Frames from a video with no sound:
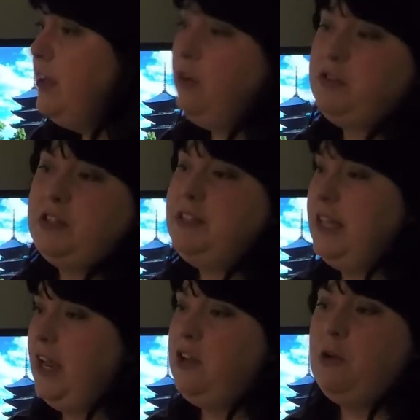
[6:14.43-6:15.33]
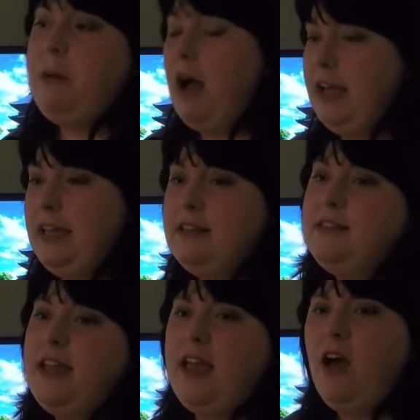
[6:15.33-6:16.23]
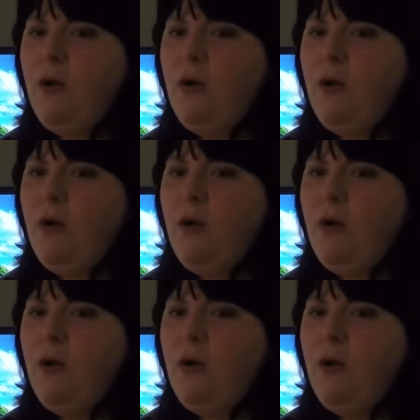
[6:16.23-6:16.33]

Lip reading: Don't just stick it in your pocket and say,